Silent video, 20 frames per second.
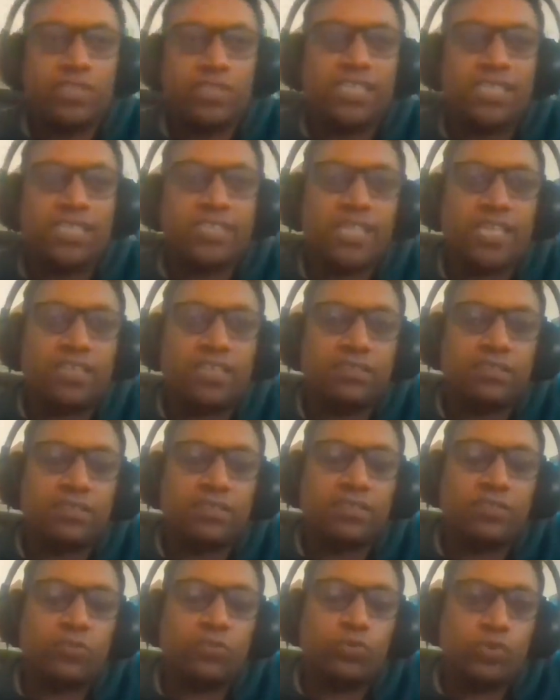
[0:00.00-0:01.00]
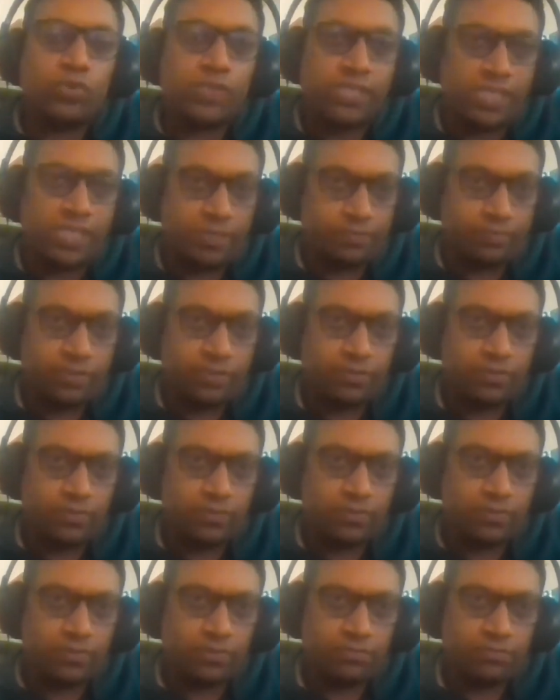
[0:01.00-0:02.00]
a utilitarian can go to sleep,
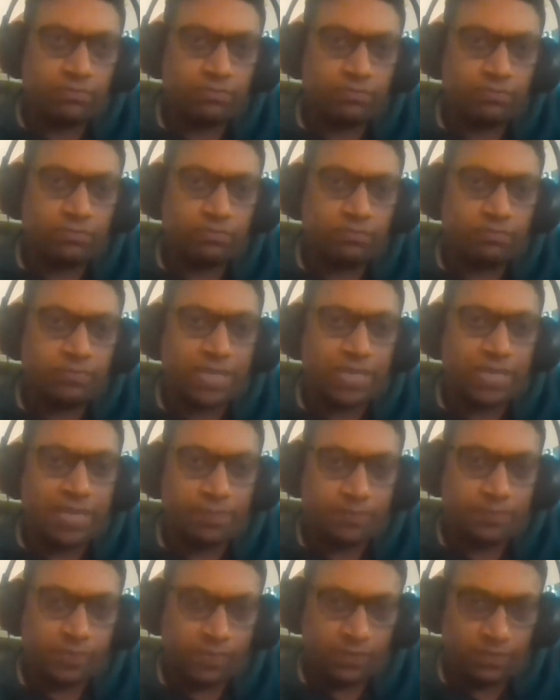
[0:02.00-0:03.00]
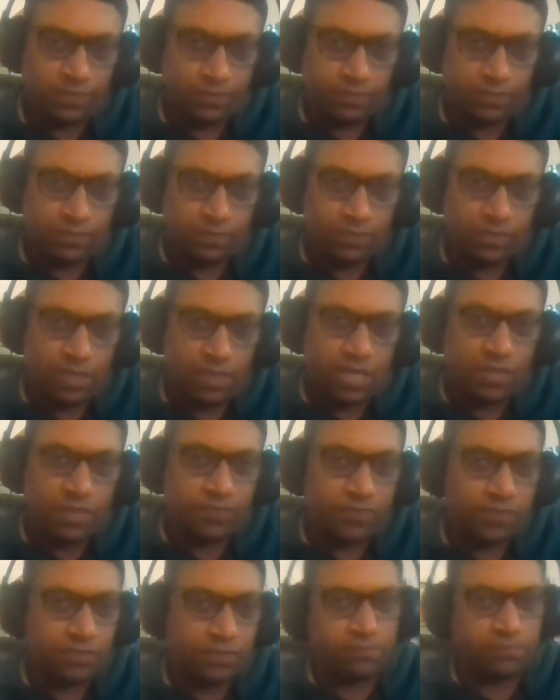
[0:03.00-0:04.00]
perhaps,
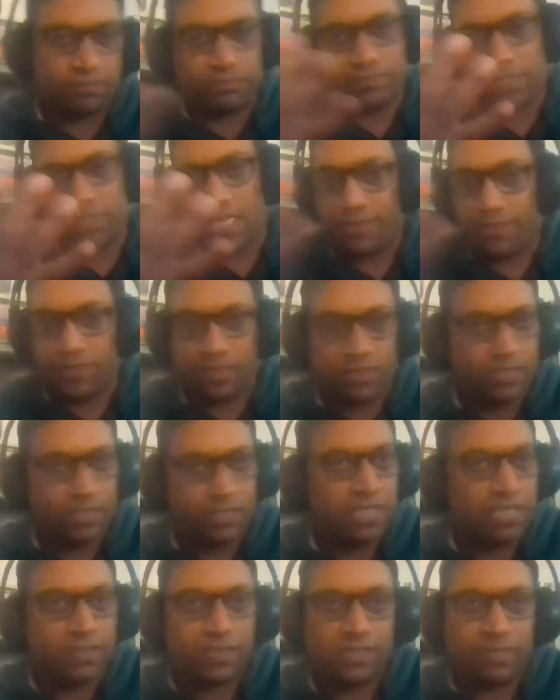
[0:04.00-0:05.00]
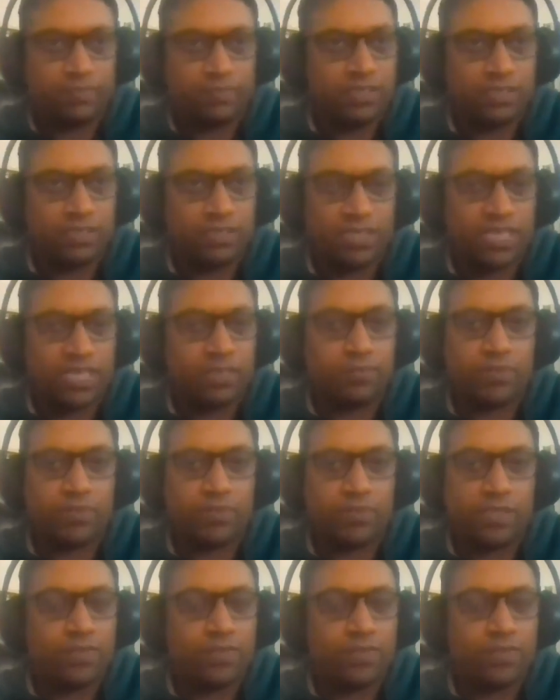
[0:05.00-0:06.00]
after having done something
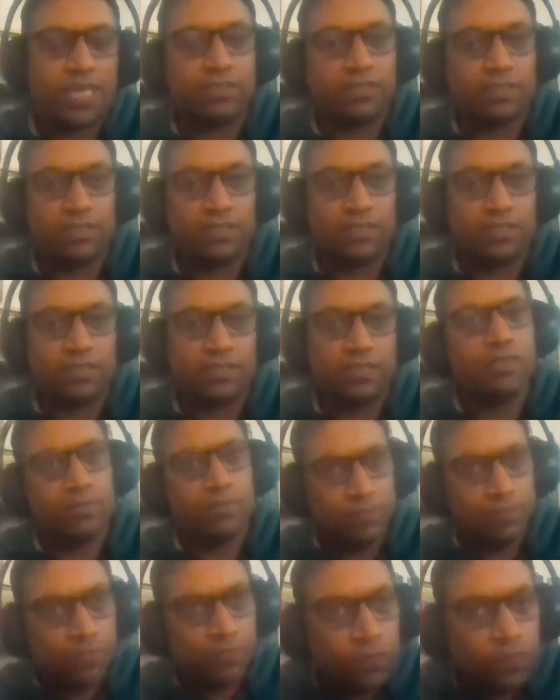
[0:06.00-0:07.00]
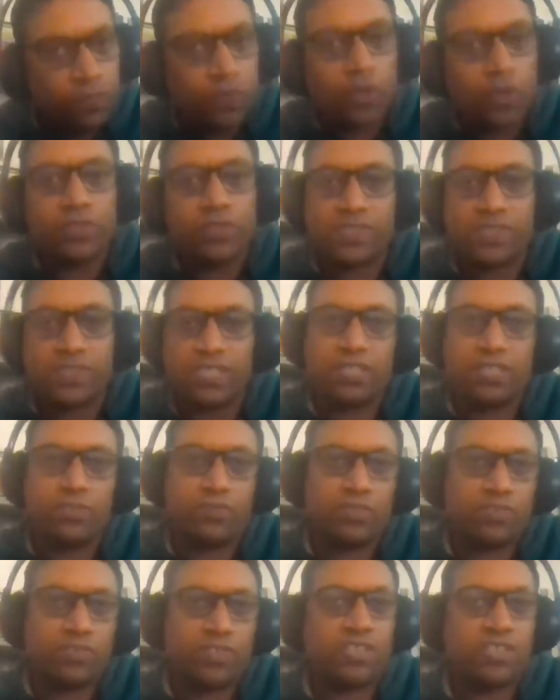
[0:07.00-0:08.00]
terribly violent for the
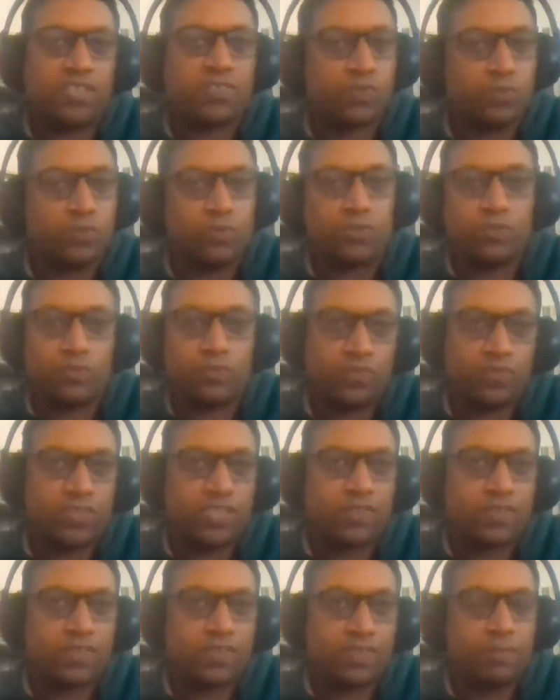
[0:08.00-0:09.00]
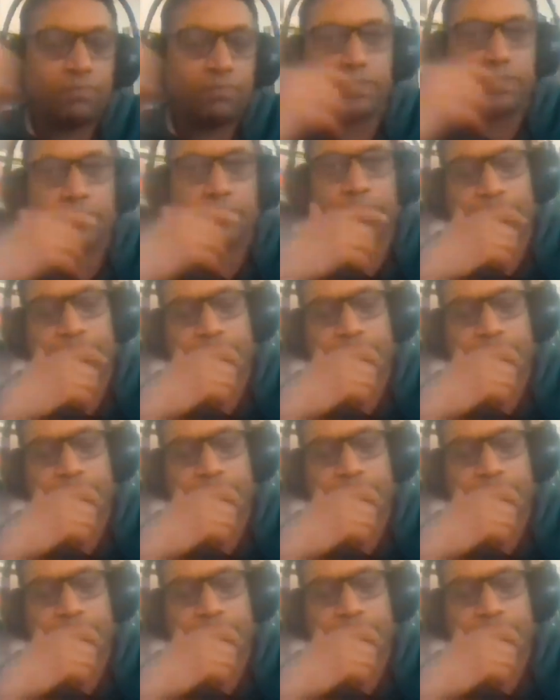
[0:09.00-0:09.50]
sake of the greatest good of the greatest number.